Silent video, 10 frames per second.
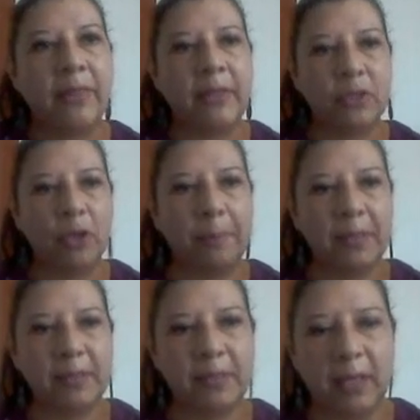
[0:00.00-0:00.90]
The
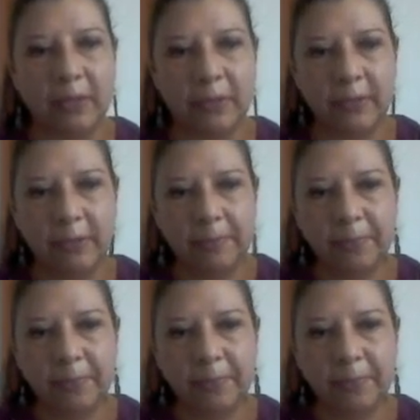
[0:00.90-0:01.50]
topic tagger